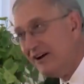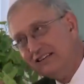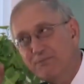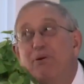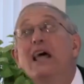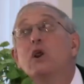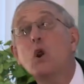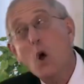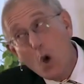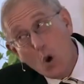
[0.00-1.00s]
or is it
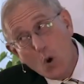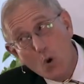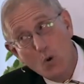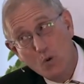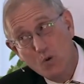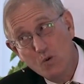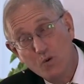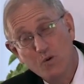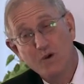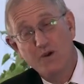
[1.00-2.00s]

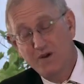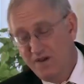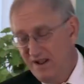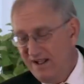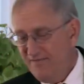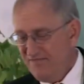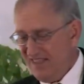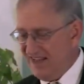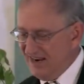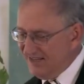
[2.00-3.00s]
Perot?
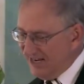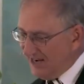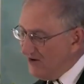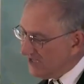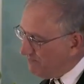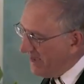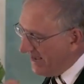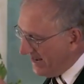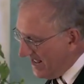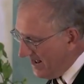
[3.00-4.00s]
And he said, no, it's
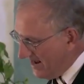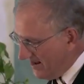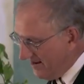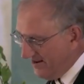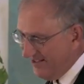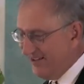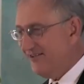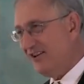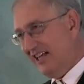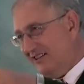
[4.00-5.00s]
Peril.
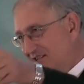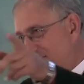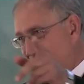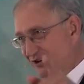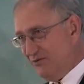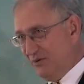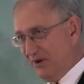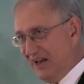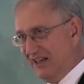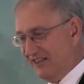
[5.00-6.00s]
So that's the church where
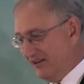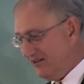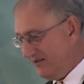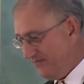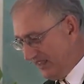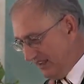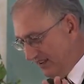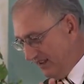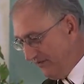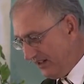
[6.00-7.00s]
we had this
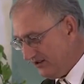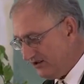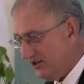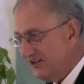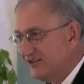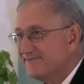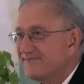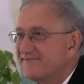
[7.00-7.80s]
difficult church.